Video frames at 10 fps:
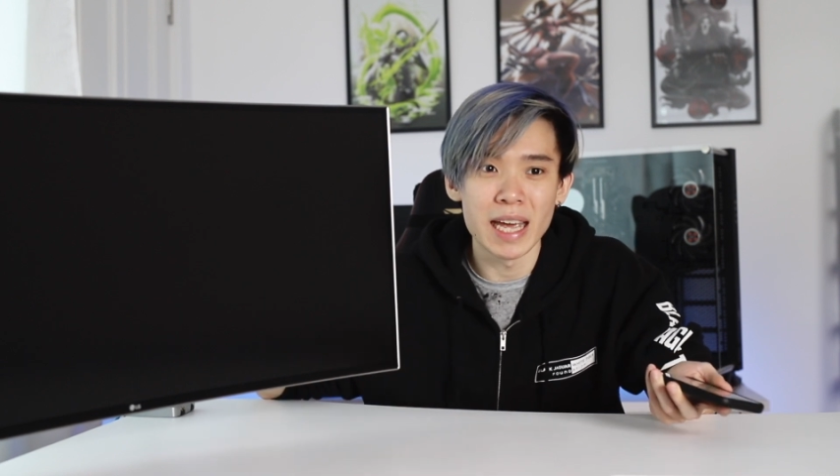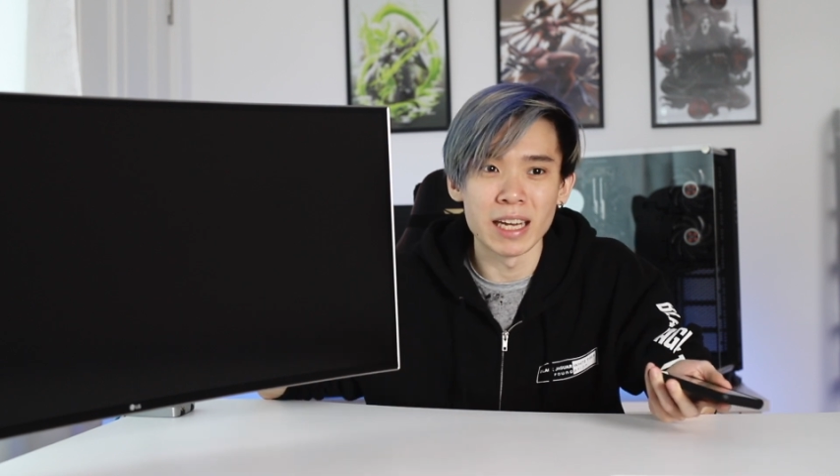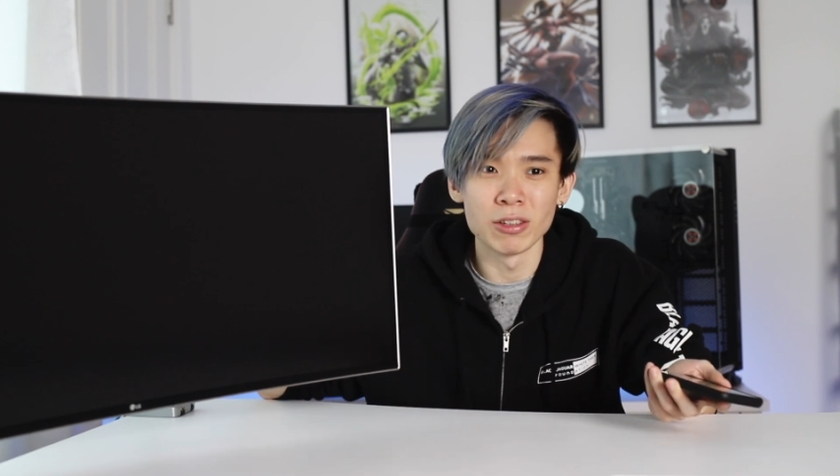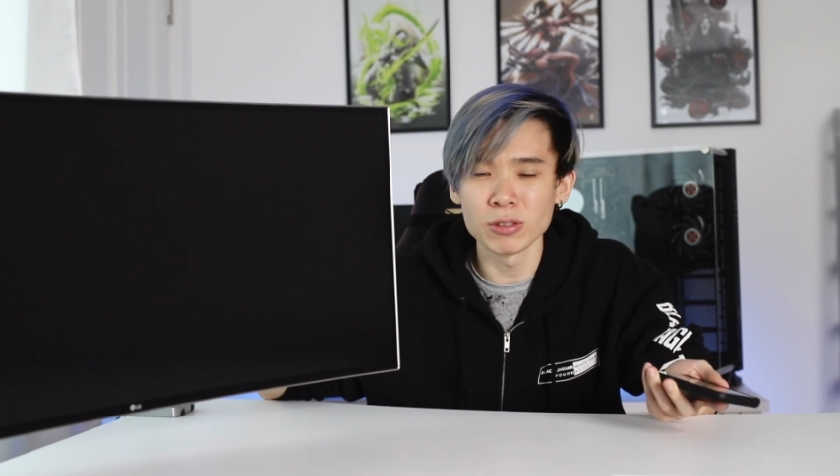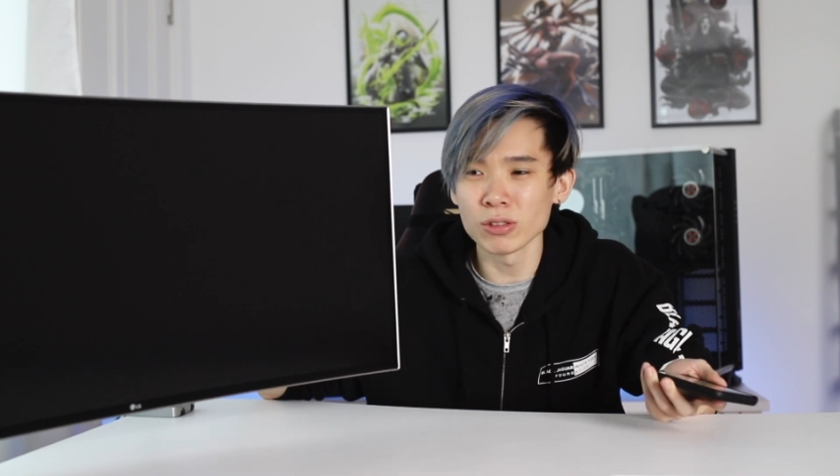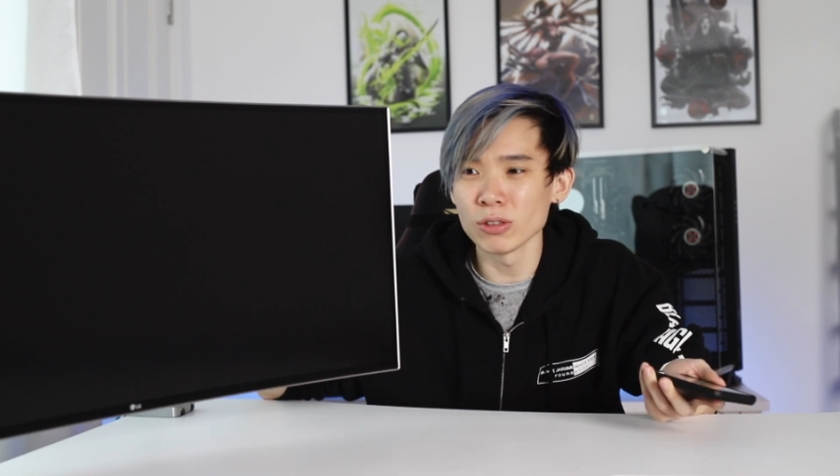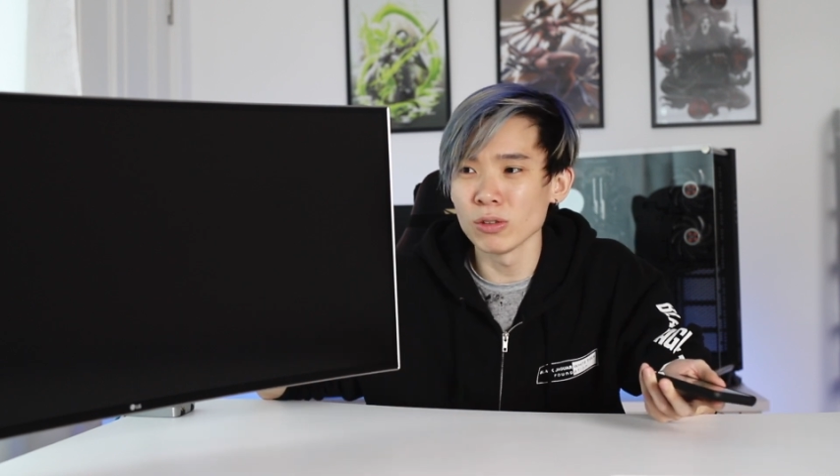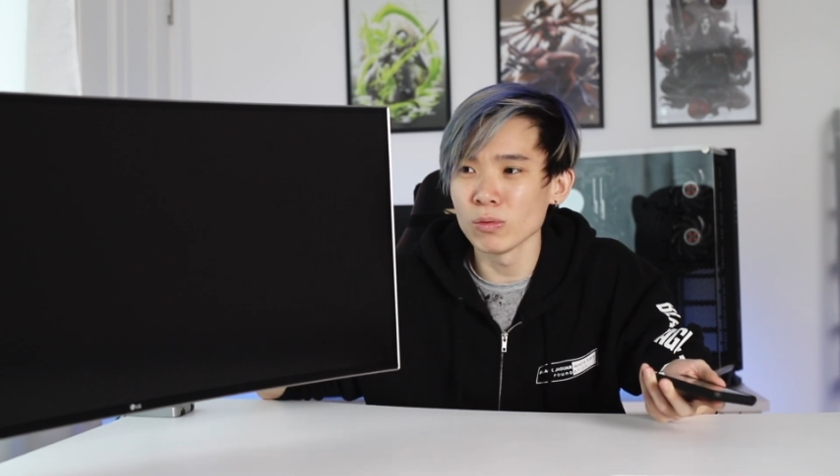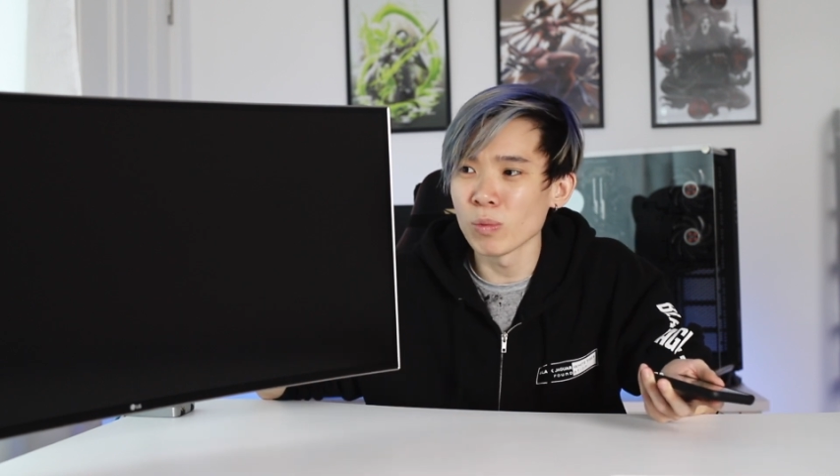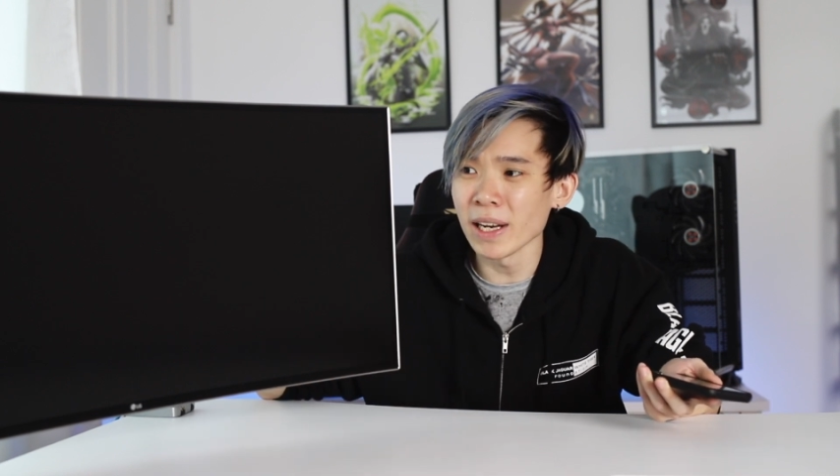and
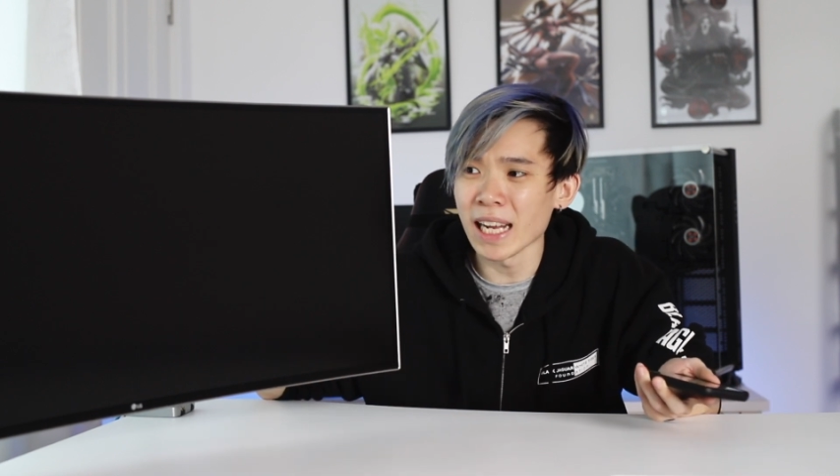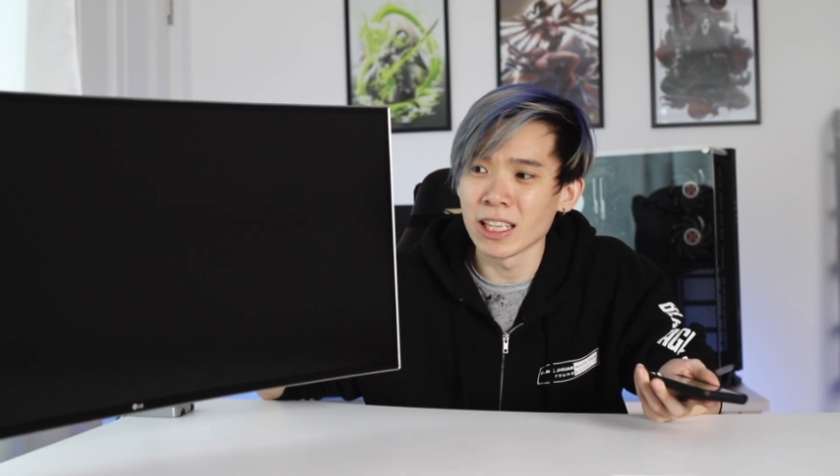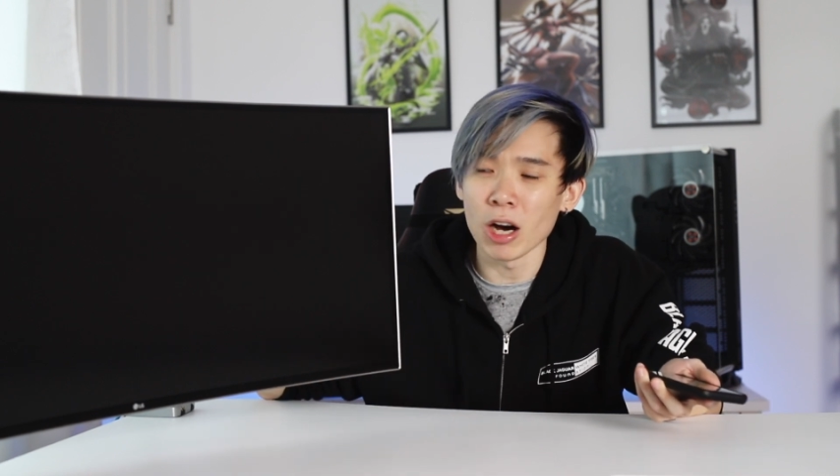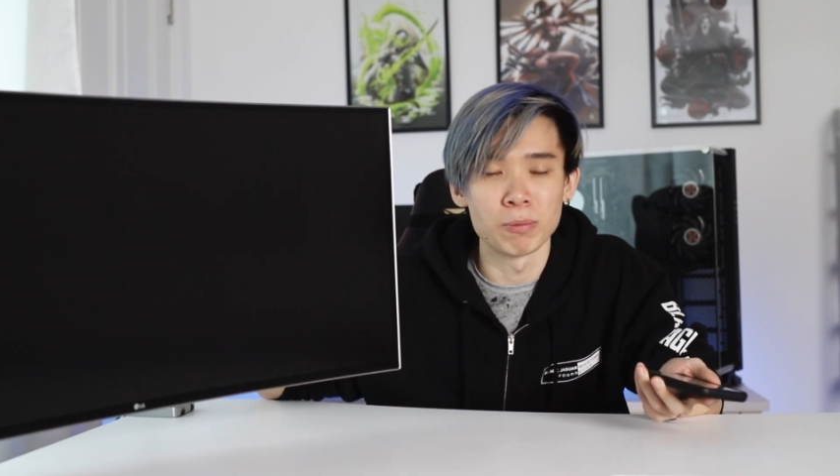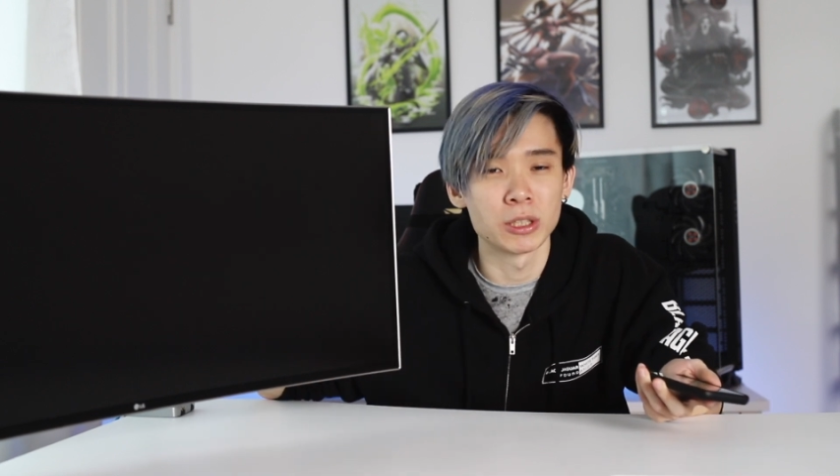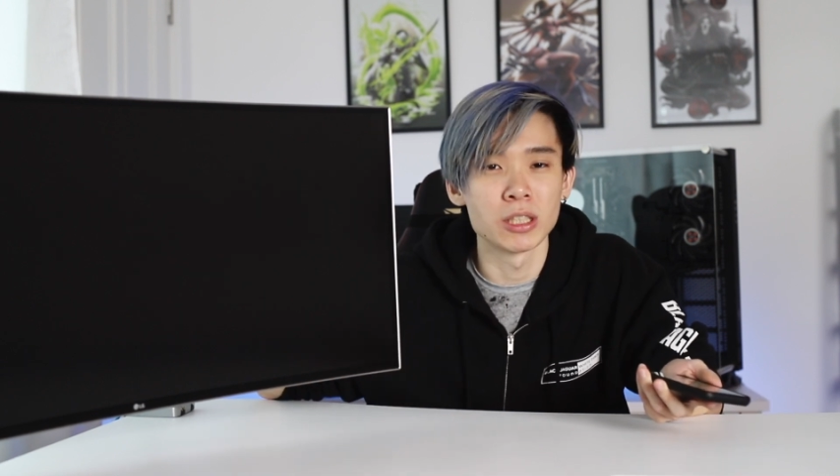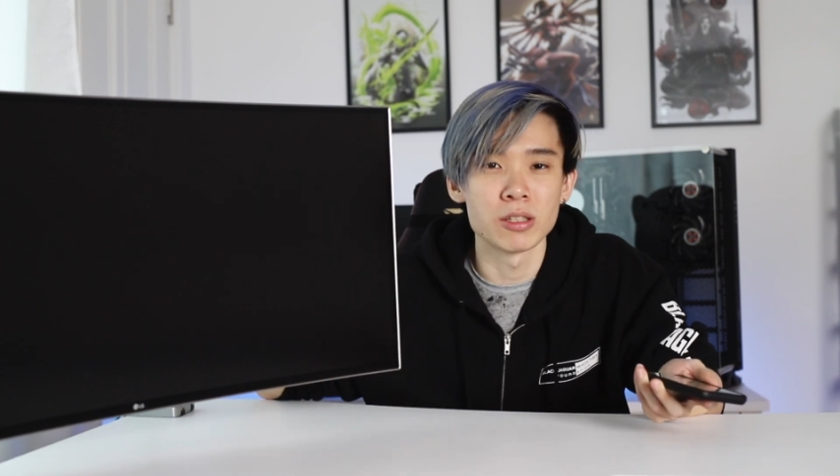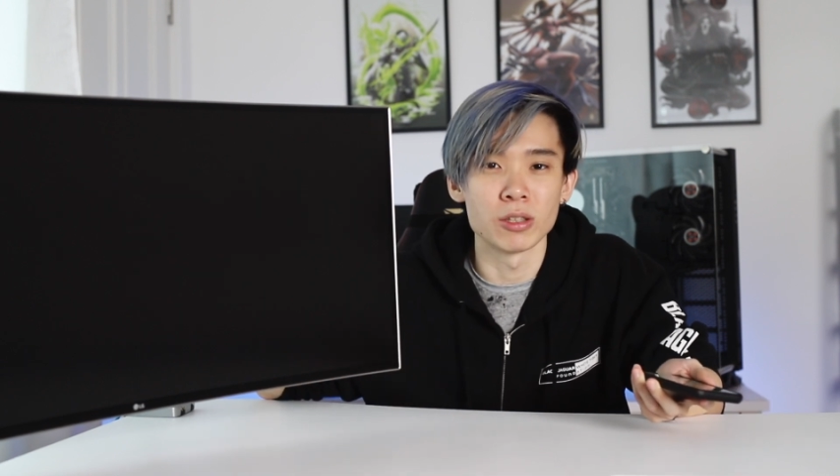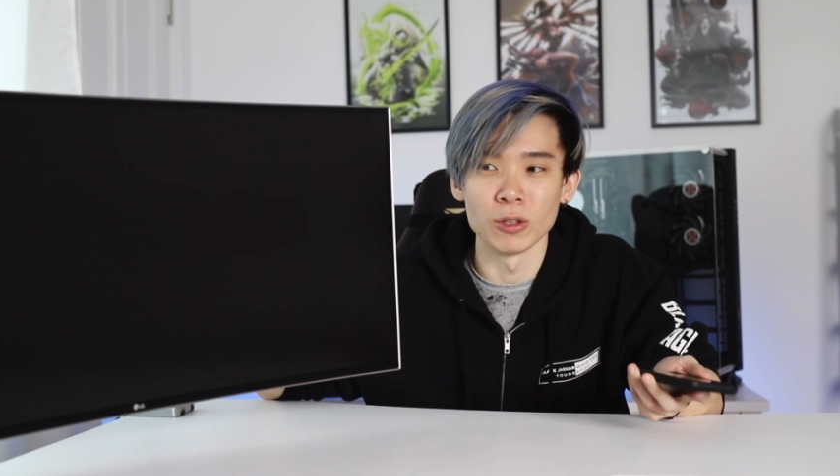also what other options